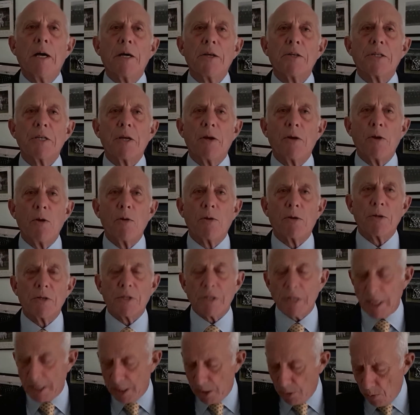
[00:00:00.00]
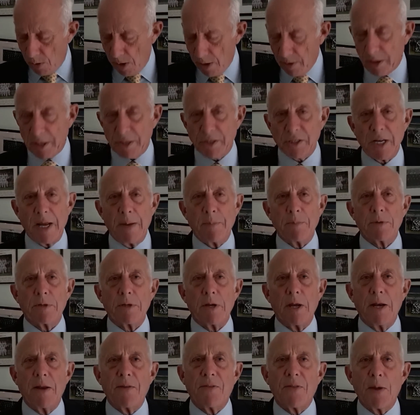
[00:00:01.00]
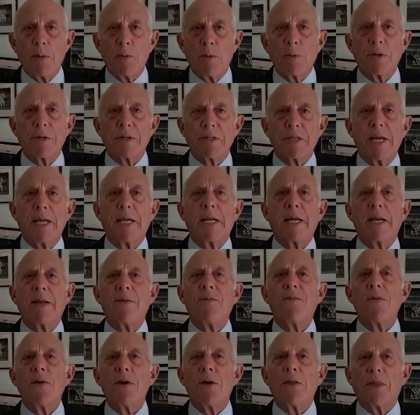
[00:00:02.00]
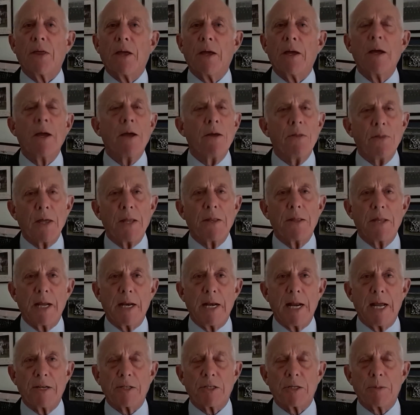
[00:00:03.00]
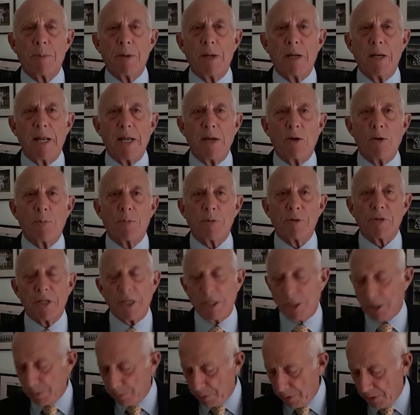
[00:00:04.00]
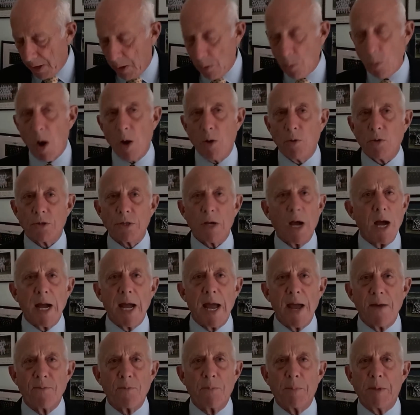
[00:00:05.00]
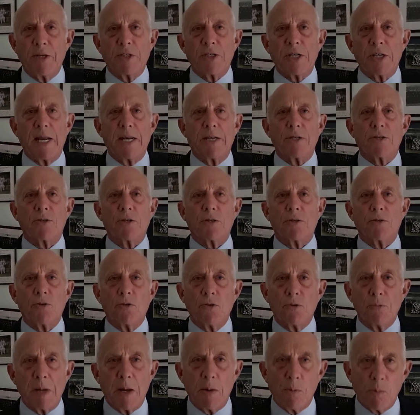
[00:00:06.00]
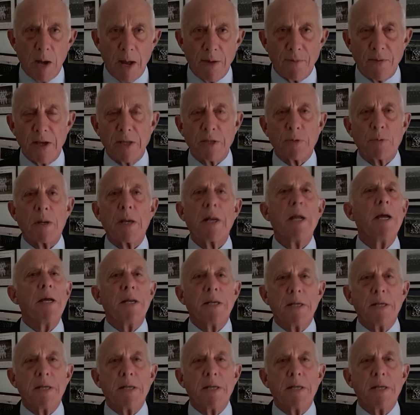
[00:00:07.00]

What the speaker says: So you can say you are exempt, and if they want to take any further, then that has to be a legal procedure. But they won't. I haven't been challenged at all. My wife has one.